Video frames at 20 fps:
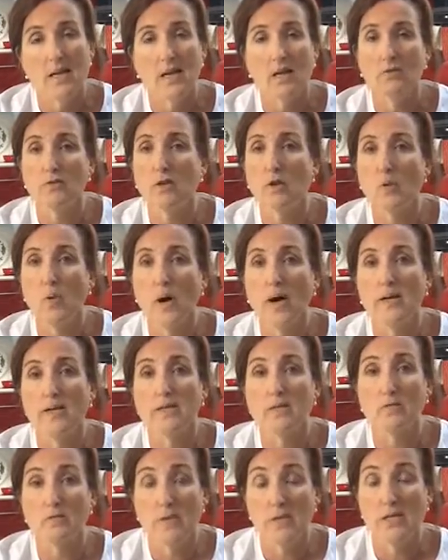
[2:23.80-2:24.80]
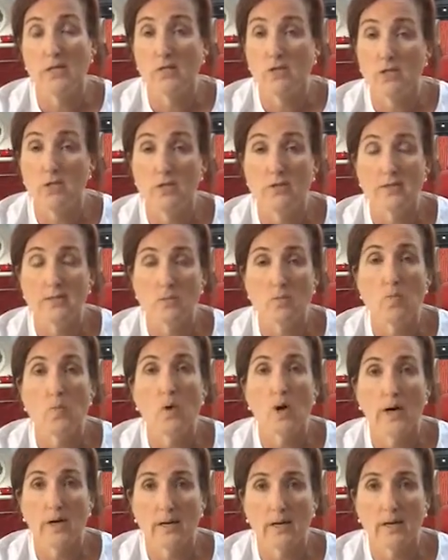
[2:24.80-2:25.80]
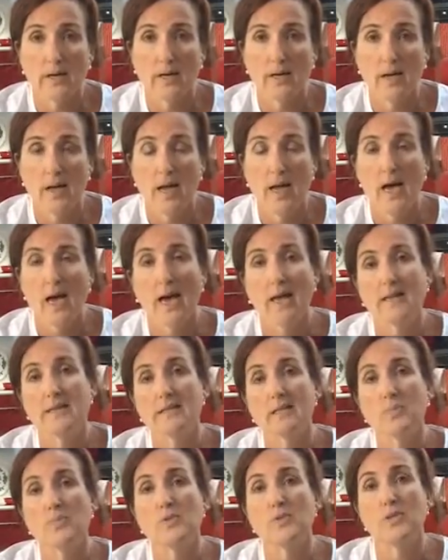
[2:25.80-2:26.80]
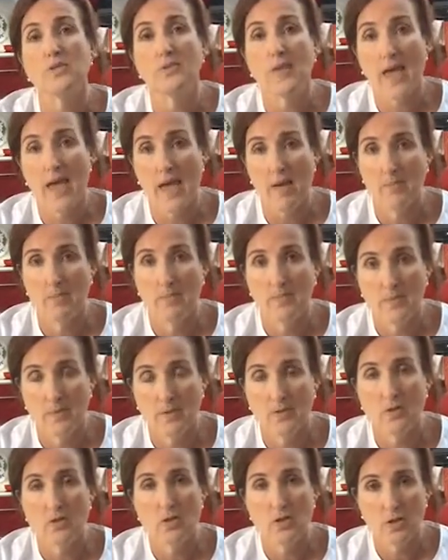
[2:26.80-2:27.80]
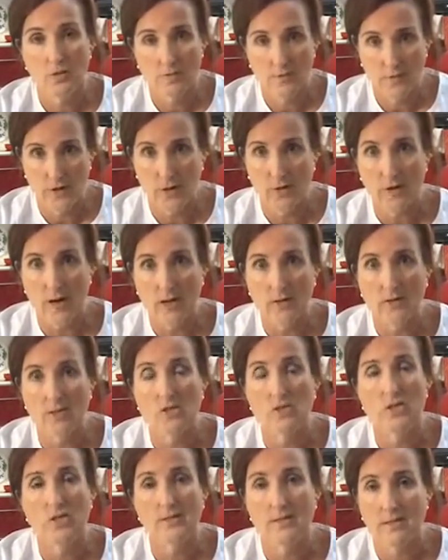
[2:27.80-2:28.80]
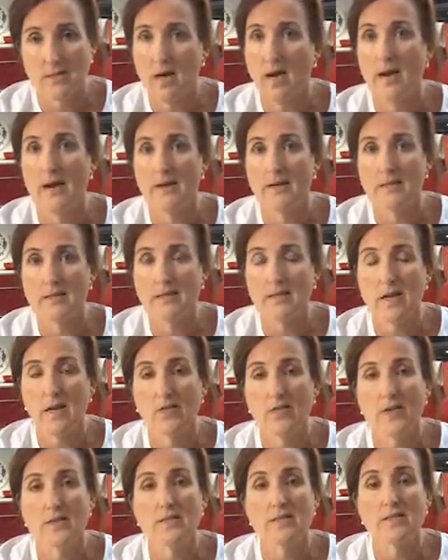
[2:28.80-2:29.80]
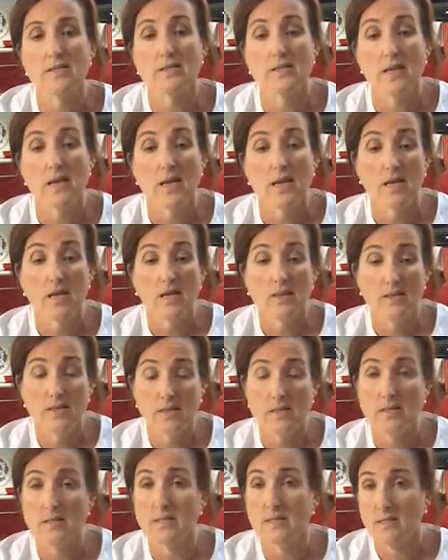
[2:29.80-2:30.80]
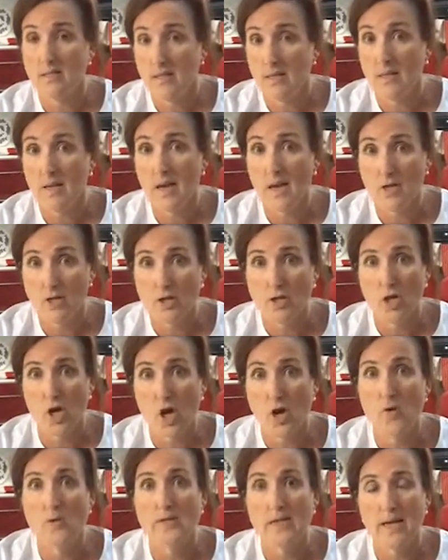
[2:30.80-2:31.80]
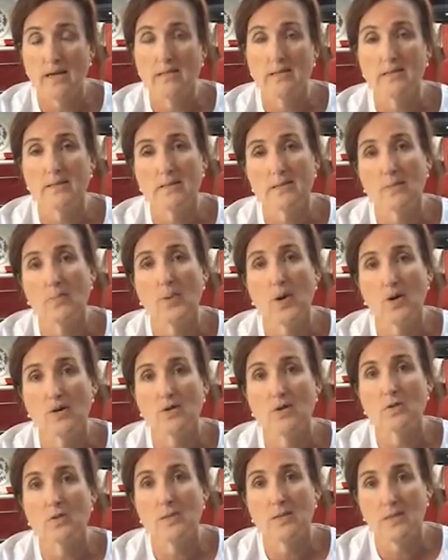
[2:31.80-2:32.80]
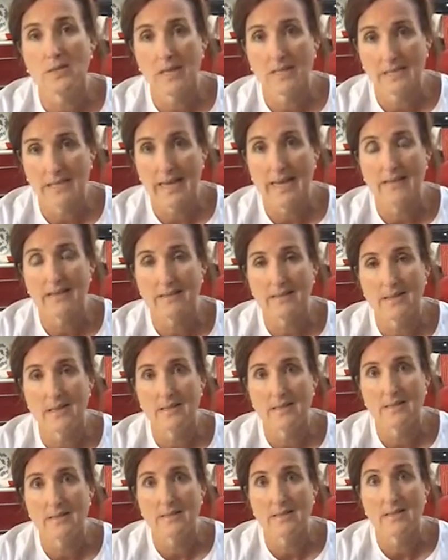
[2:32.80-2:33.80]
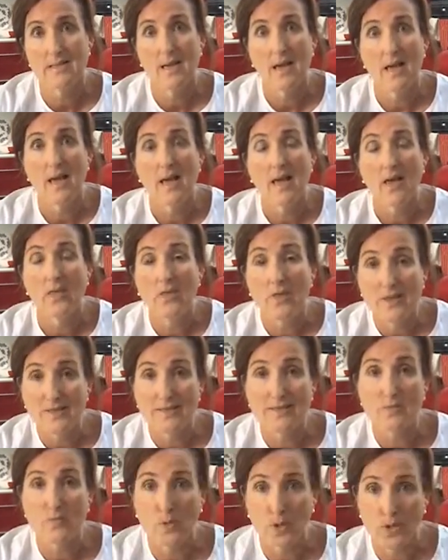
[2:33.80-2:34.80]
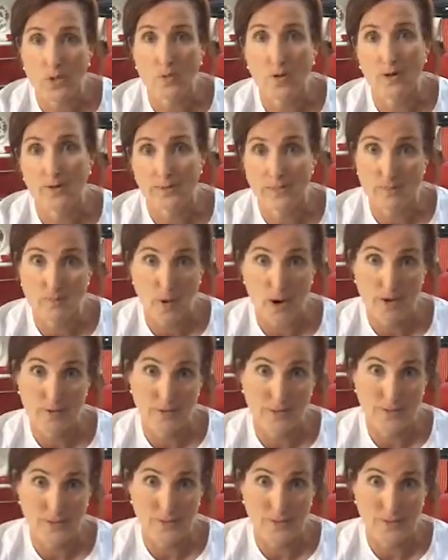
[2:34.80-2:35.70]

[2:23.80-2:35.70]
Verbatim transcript: it requires the reader to do some work and it's up to them to figure out that she's tired. And this is this is a show sentence as opposed to a, tell sentence. And this is what you are aspiring